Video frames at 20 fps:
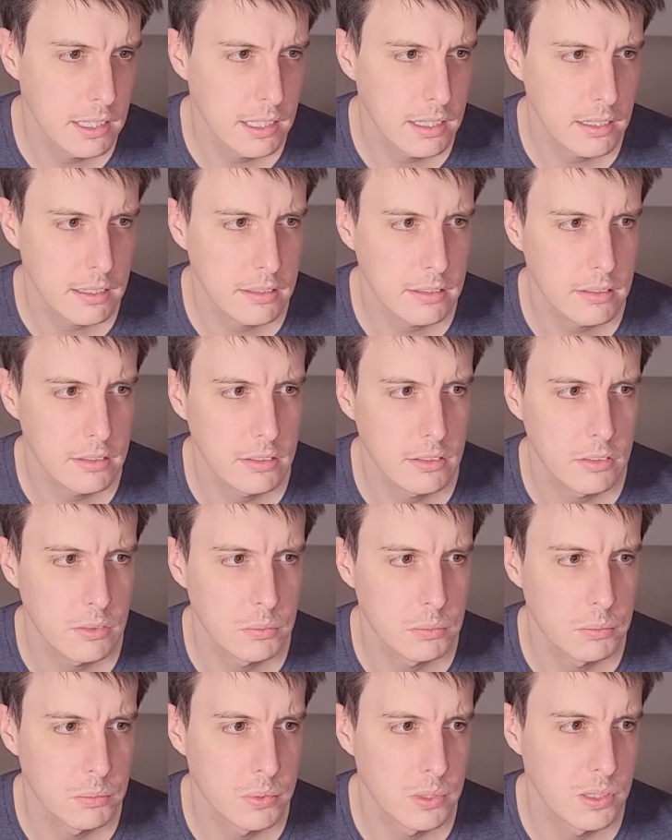
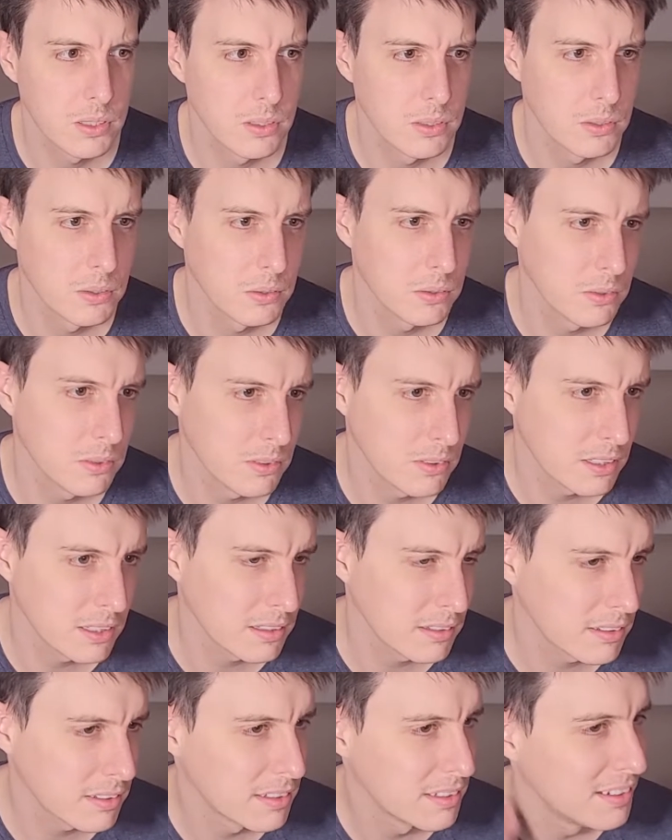Taxes, bills.
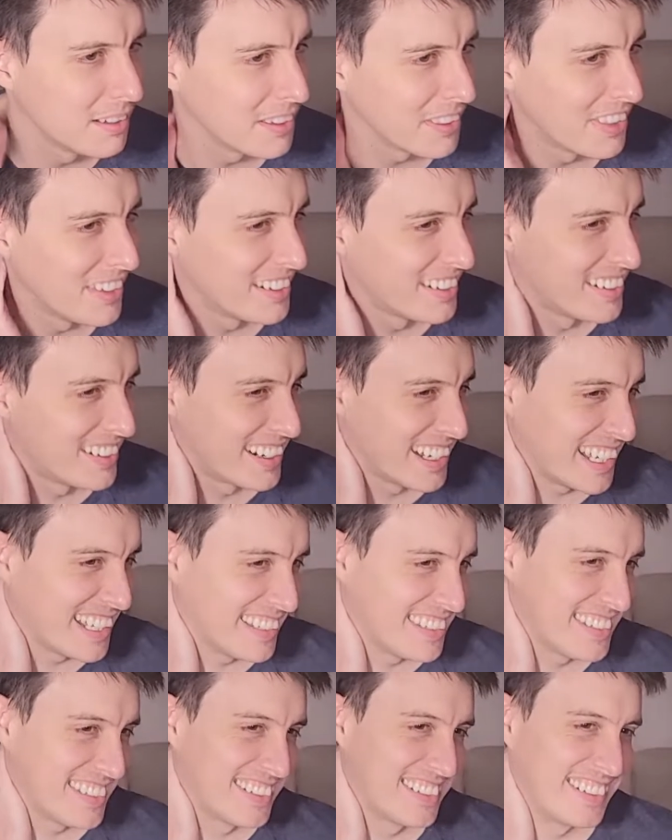That's not the
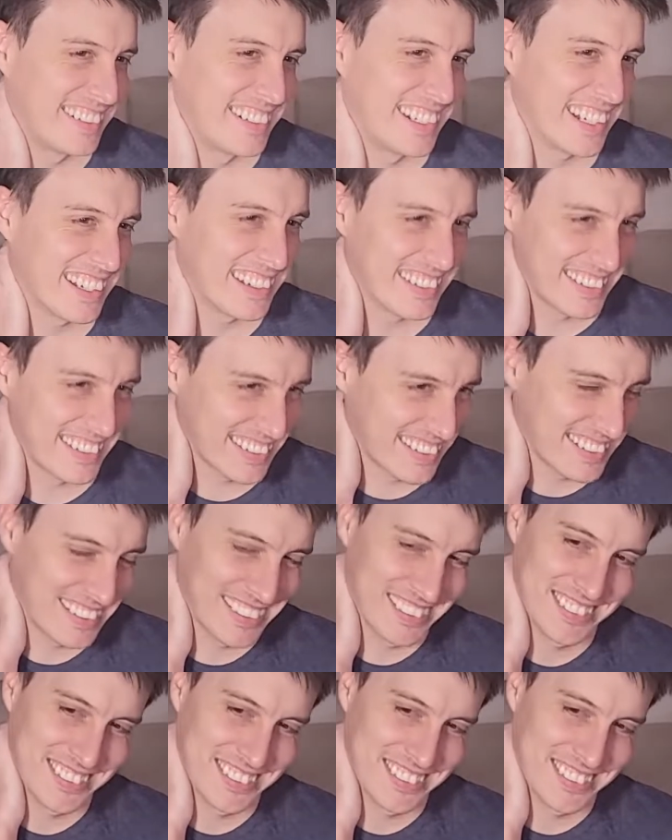right direction,